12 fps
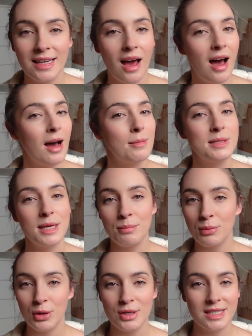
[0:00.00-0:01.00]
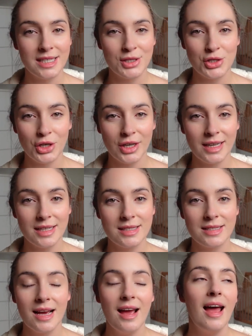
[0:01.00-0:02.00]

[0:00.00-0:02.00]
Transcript: carbs and processed sugars.